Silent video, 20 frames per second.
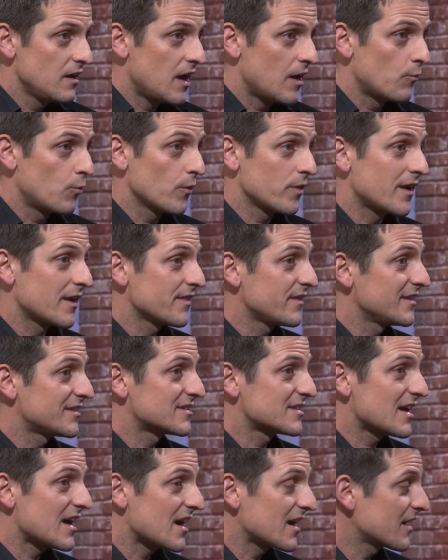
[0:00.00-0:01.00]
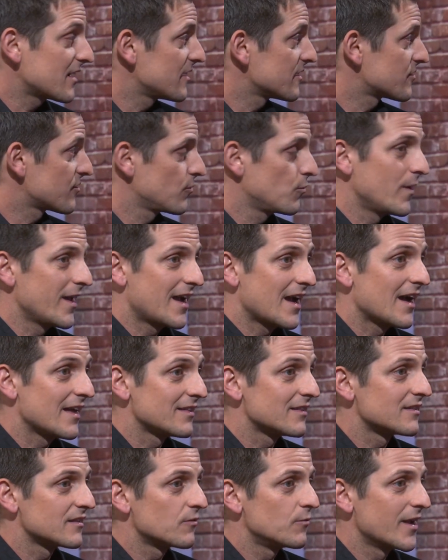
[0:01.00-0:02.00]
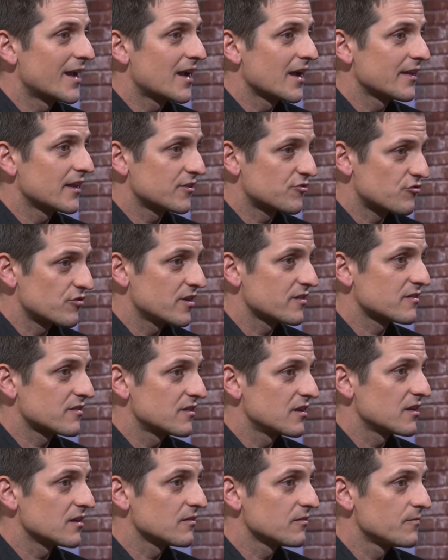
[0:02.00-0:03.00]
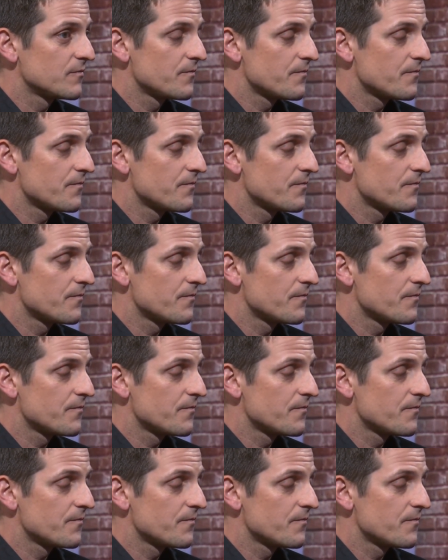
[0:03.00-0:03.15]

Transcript: and what are the targets okay. we can we can address there. Is there